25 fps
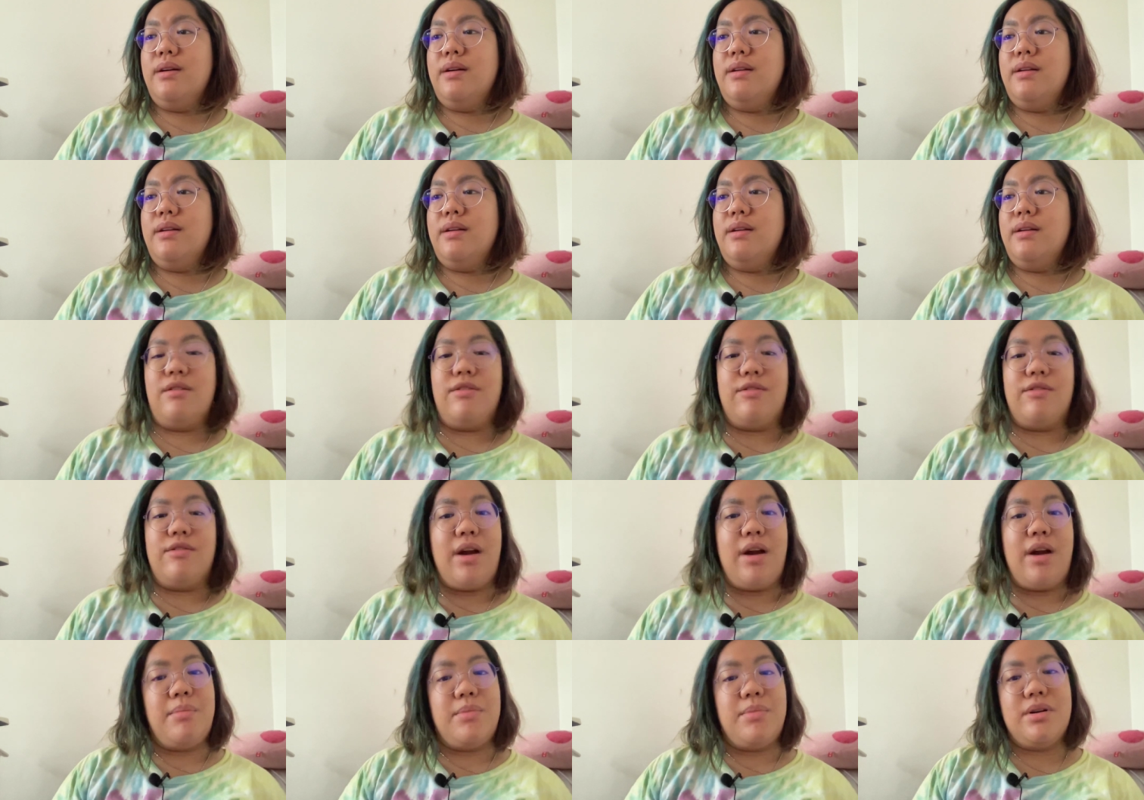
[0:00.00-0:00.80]
the
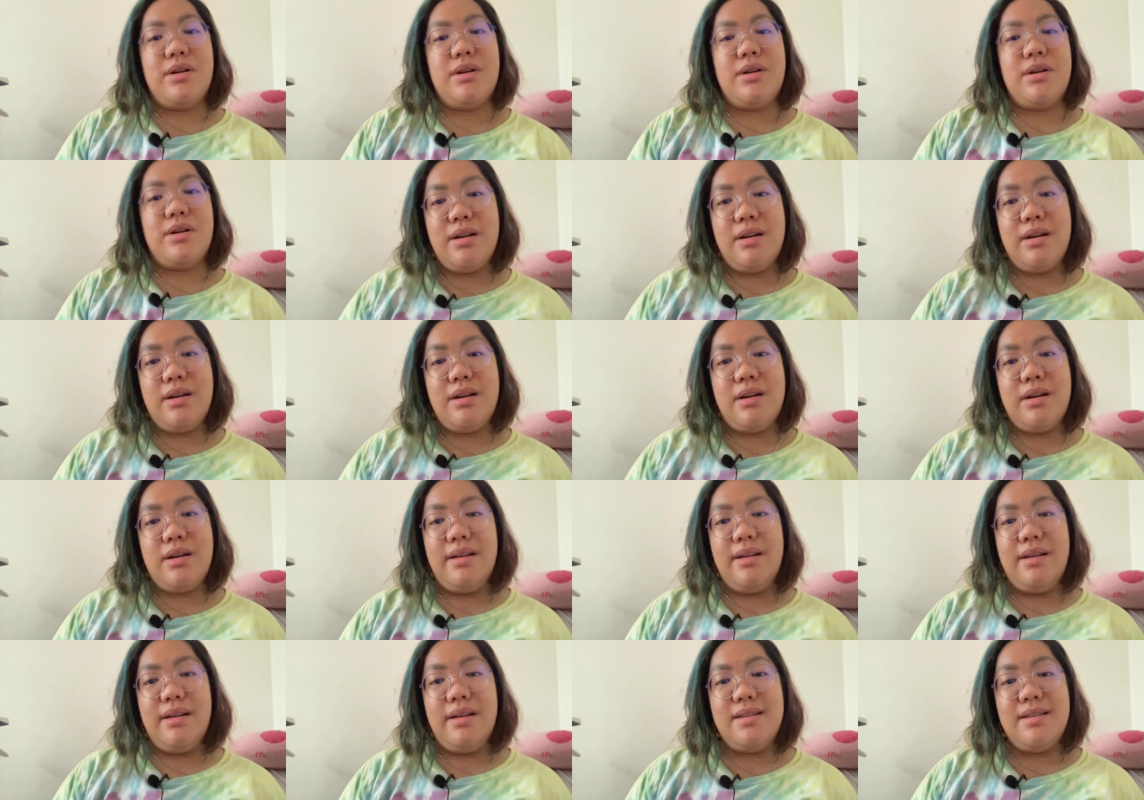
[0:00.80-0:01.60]
grammar
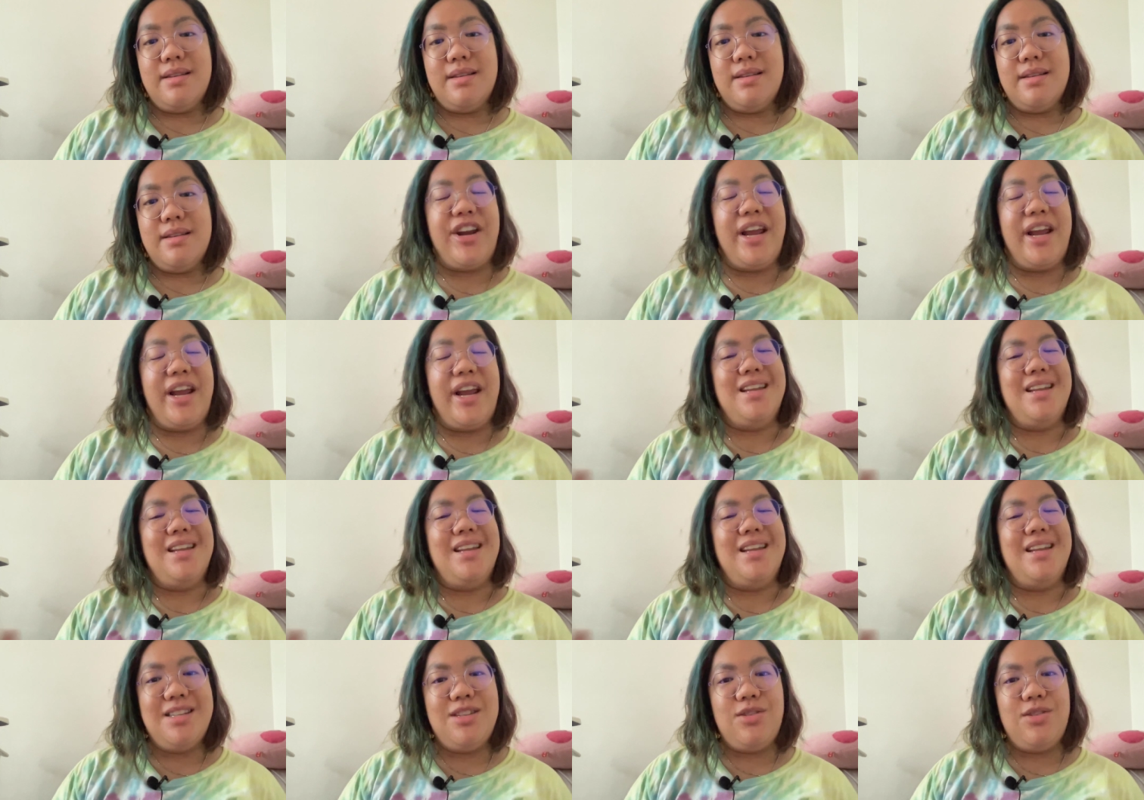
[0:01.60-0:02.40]
is
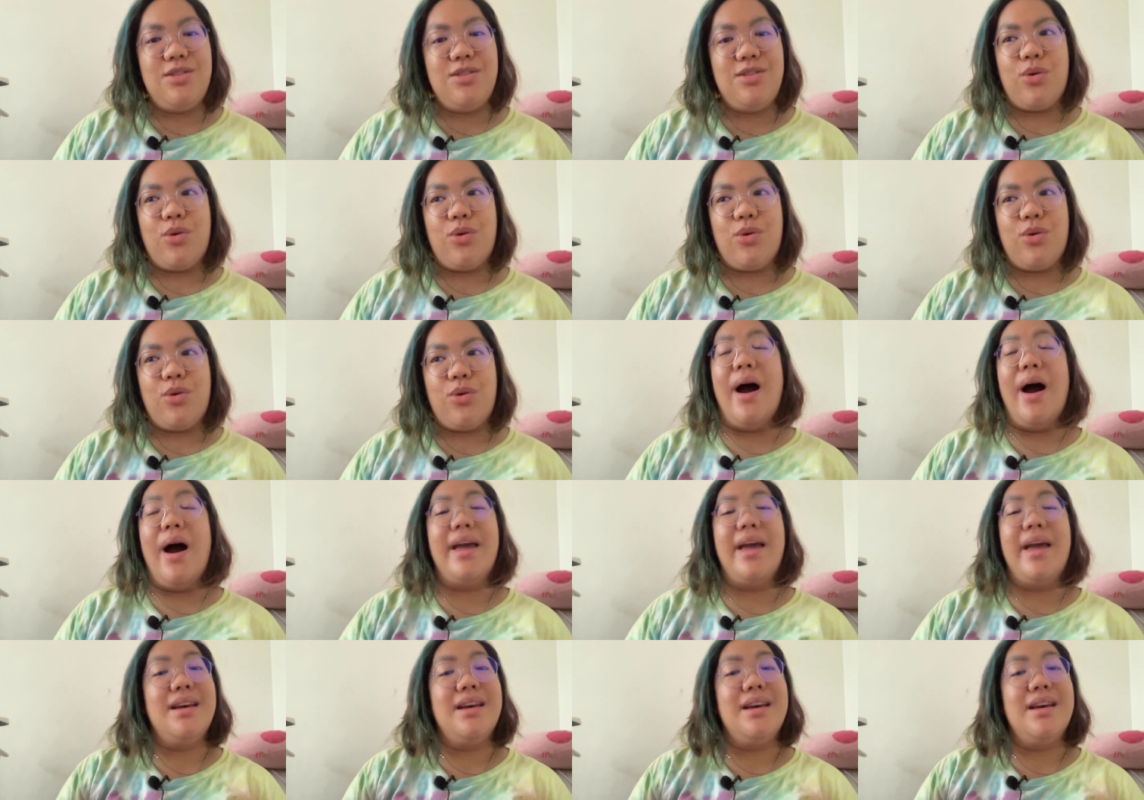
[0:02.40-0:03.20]
created or why
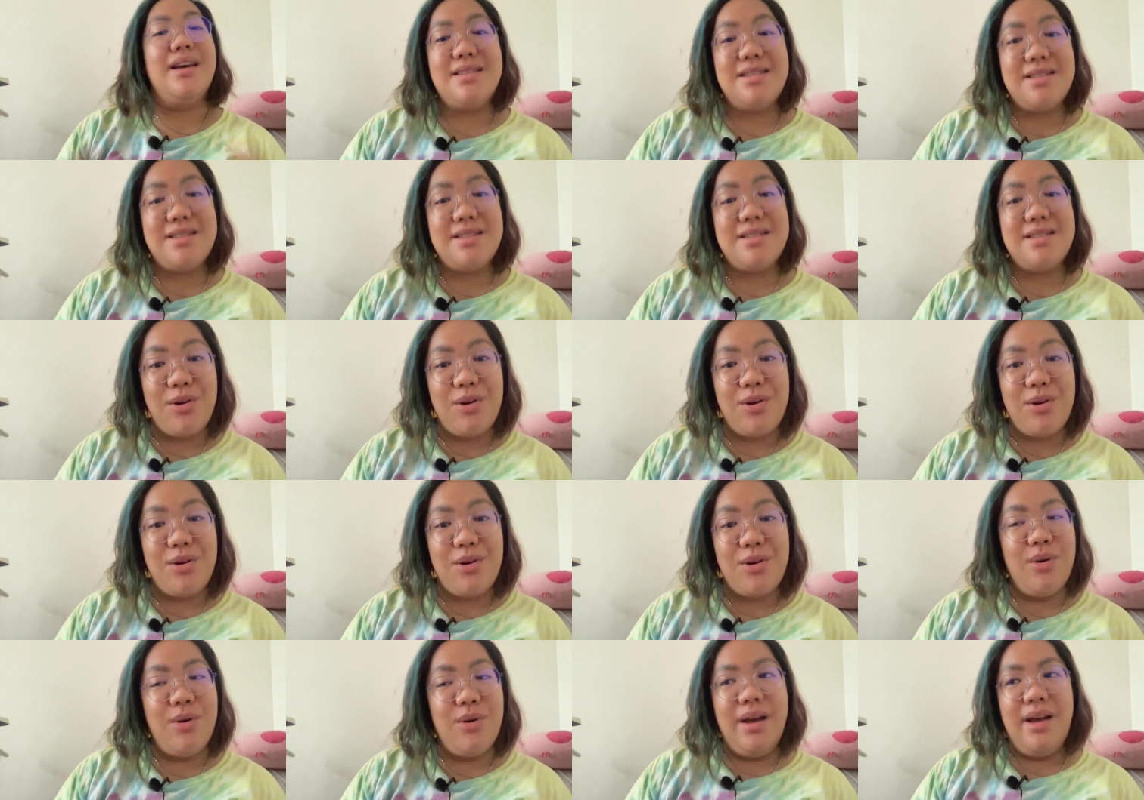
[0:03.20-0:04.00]
it is
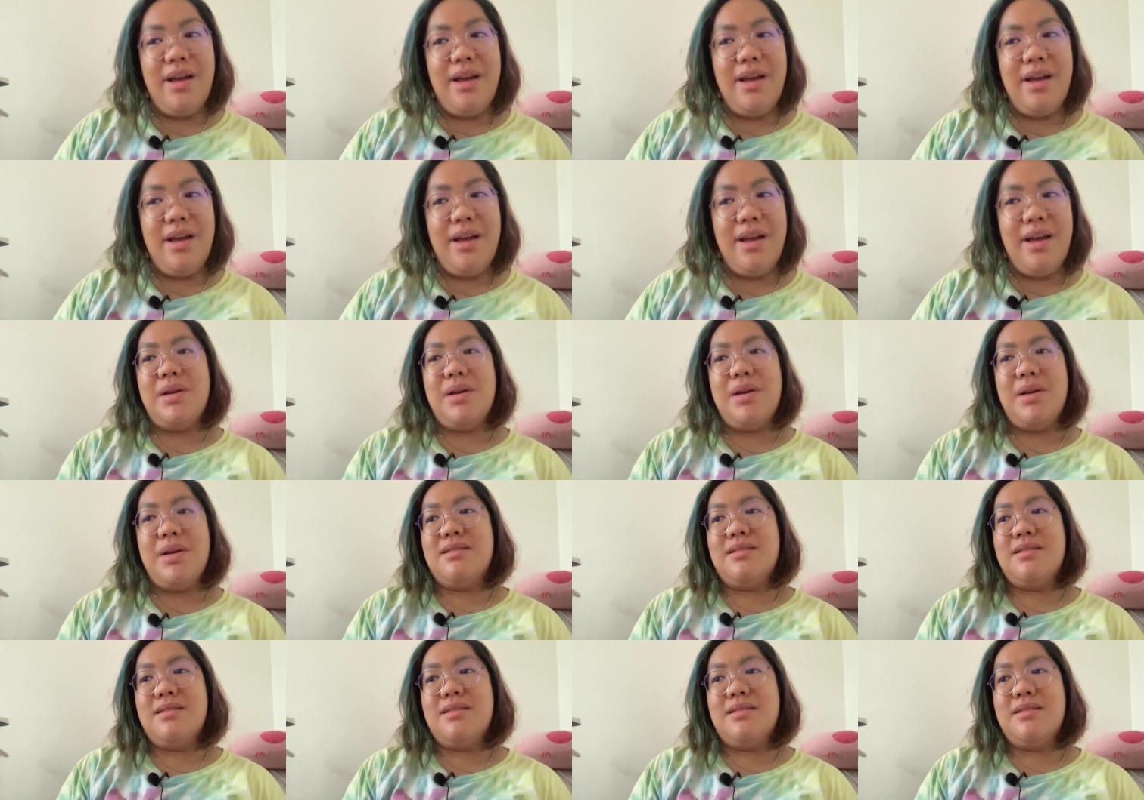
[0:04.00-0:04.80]
so,
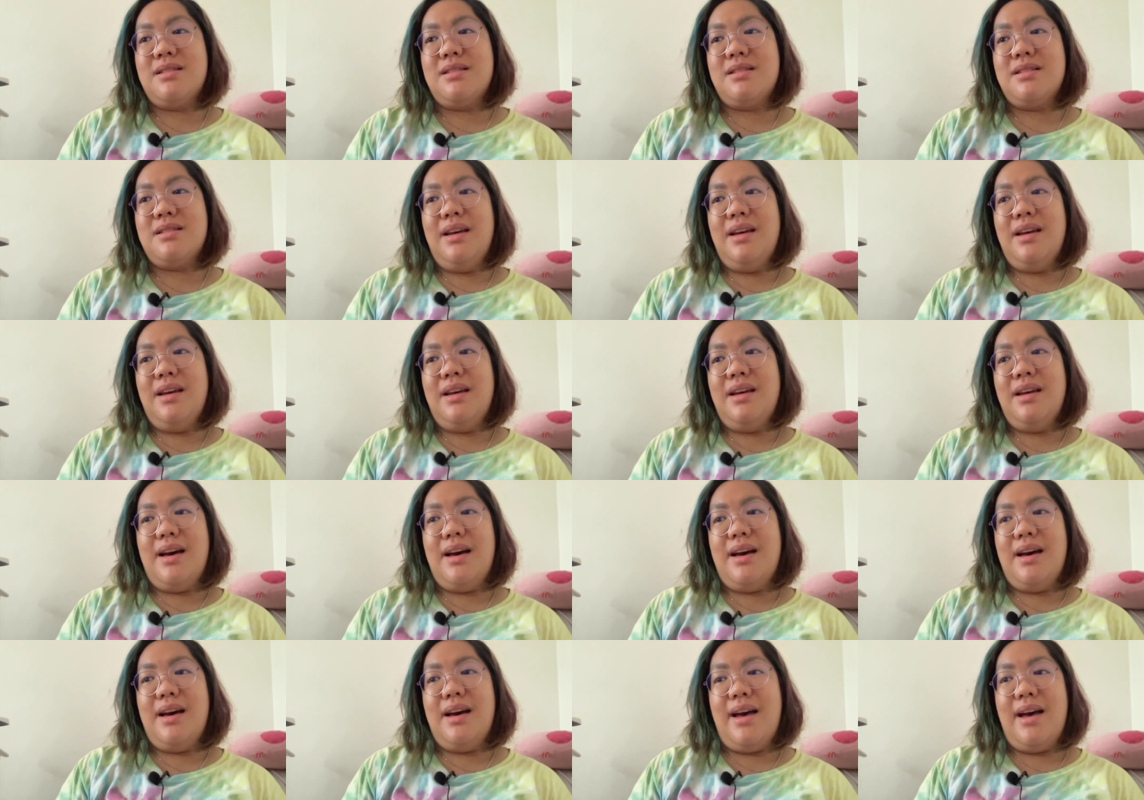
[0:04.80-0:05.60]
because
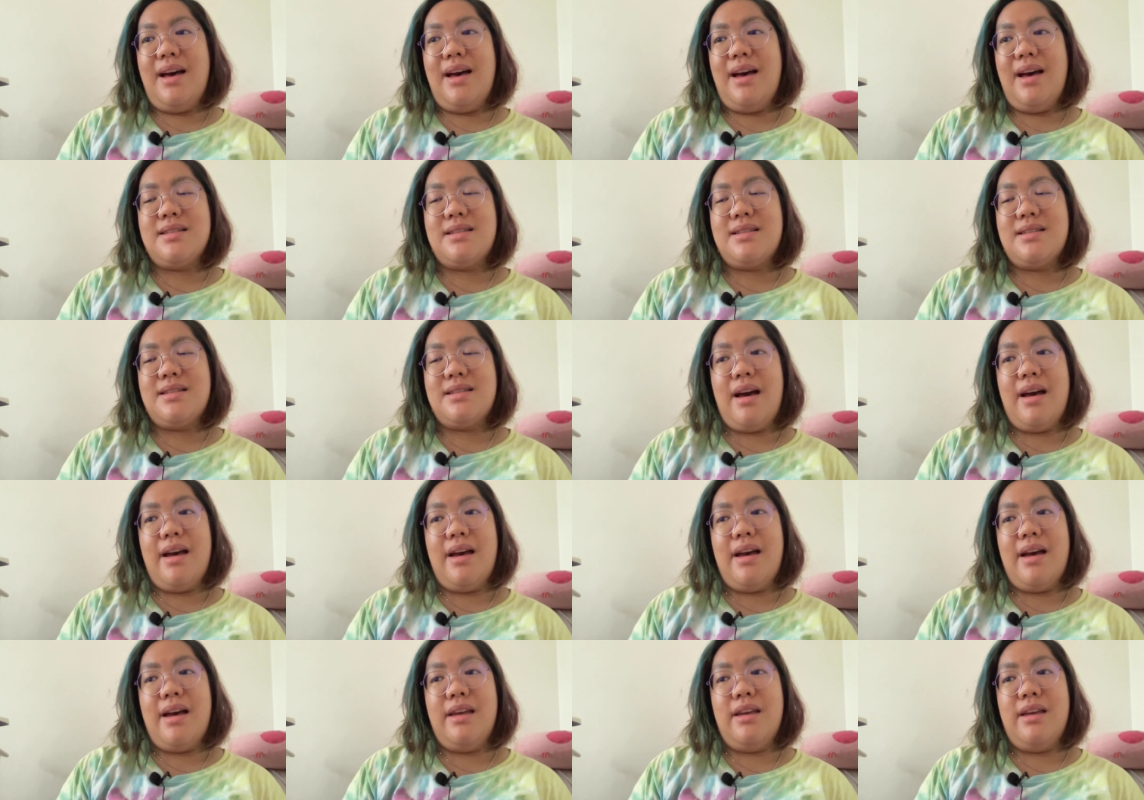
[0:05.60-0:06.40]

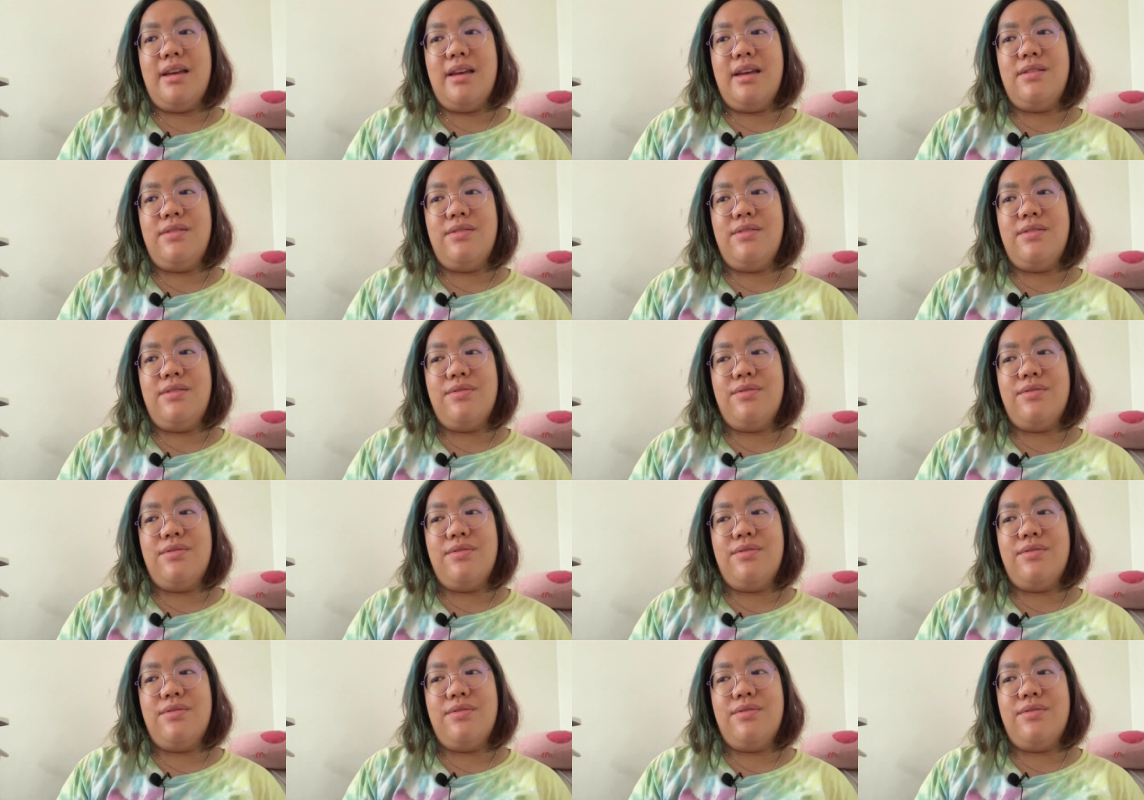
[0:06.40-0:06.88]
I